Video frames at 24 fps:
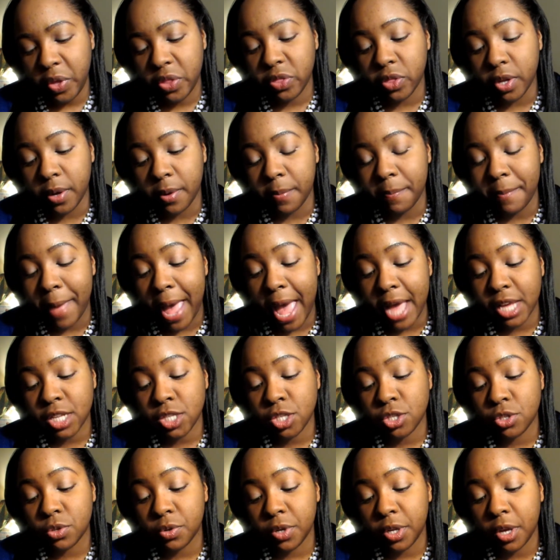The MAC
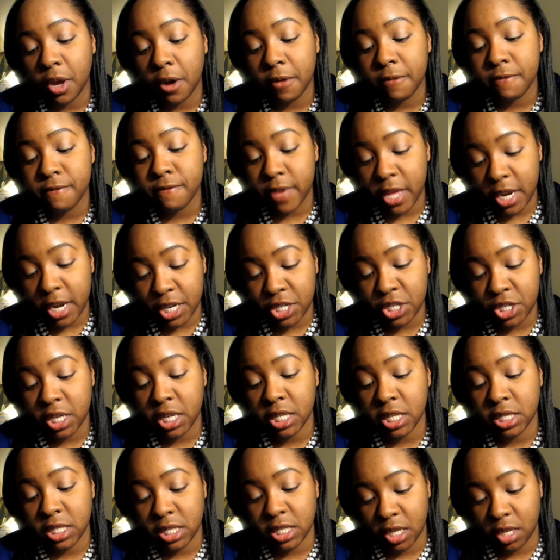Studio Finish
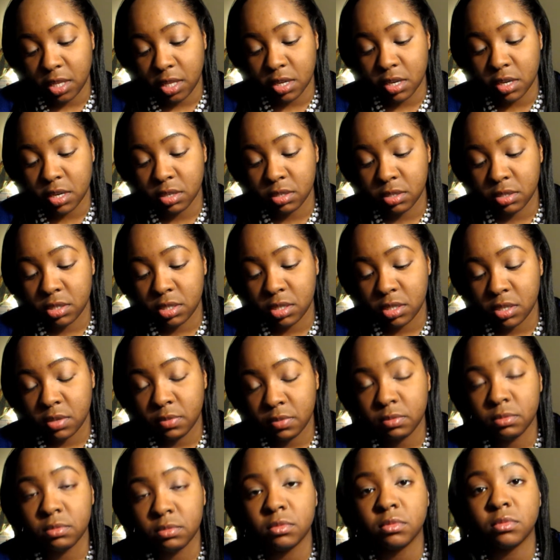concealers.
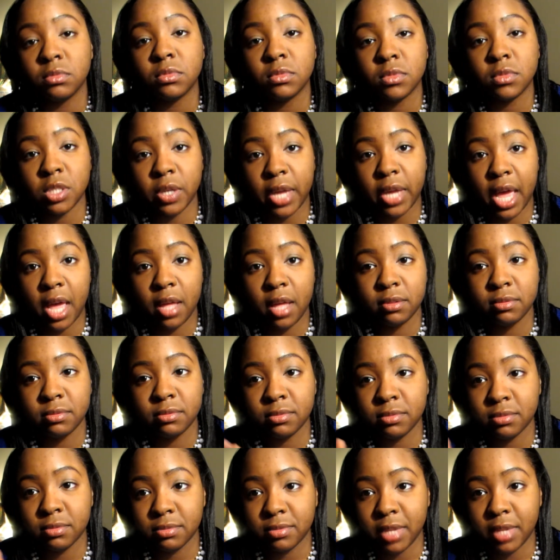So yeah,
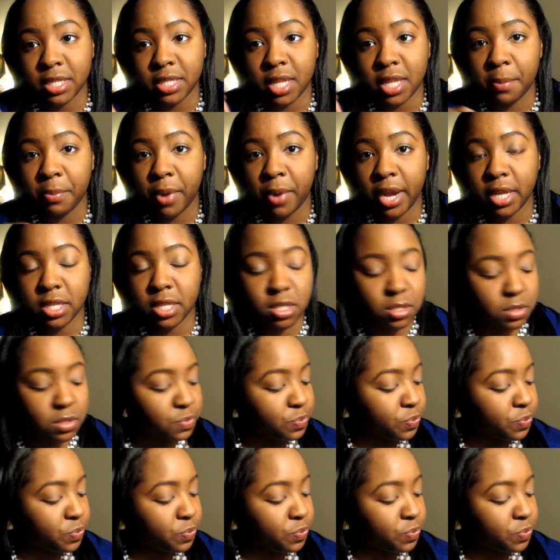that's that price.